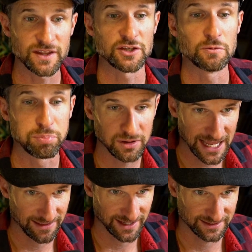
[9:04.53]
that you
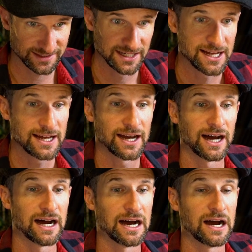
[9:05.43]
play this,
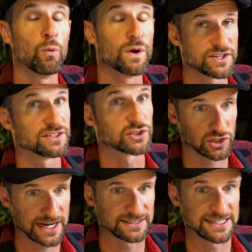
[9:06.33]
which is
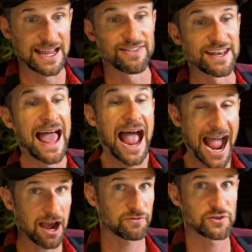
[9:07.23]
crazy. And then
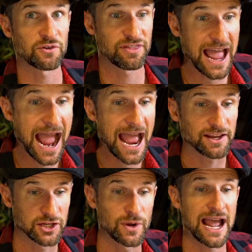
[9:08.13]
after
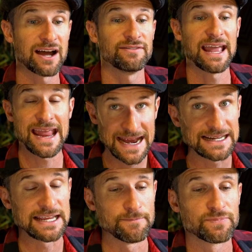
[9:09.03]
that, you have
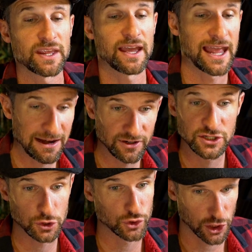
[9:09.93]
80 every
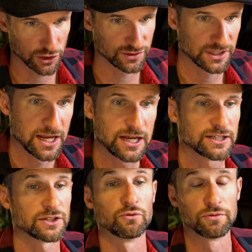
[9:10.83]
2 turns.
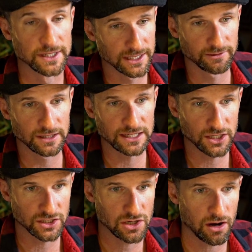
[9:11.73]
So really, really
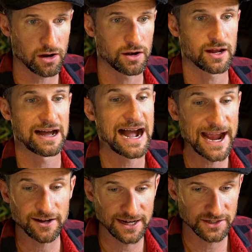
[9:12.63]
good card,
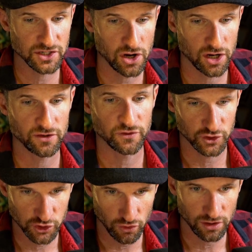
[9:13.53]
higher end card for
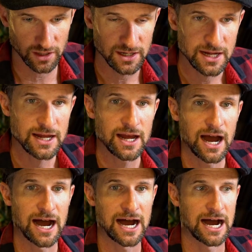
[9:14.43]
sure.
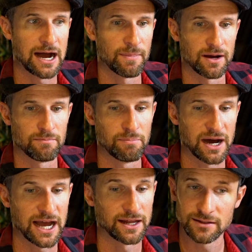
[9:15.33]

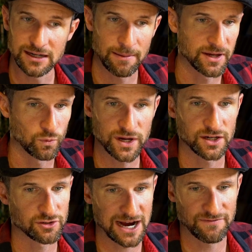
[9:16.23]
But I mean, we
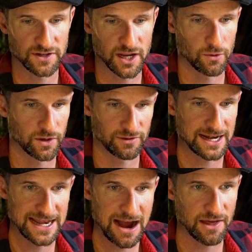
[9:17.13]
could craft another one
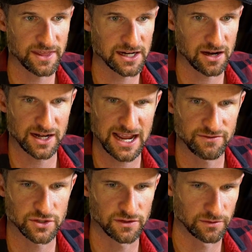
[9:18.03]
right now. I think I already
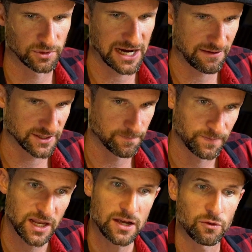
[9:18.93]
have 2 of them crafted.
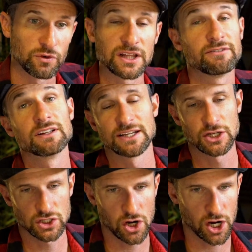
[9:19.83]
Really, really
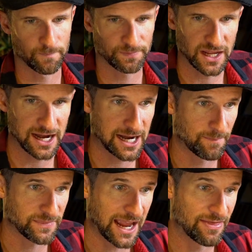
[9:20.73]
good card.
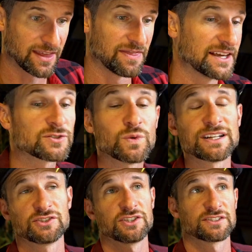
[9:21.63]
And then this one
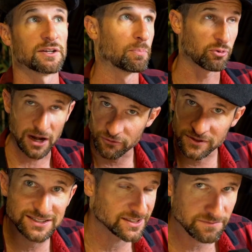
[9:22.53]
is just a
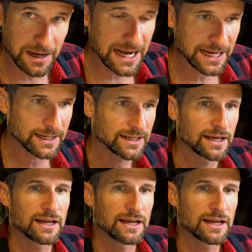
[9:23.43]
preference of mine,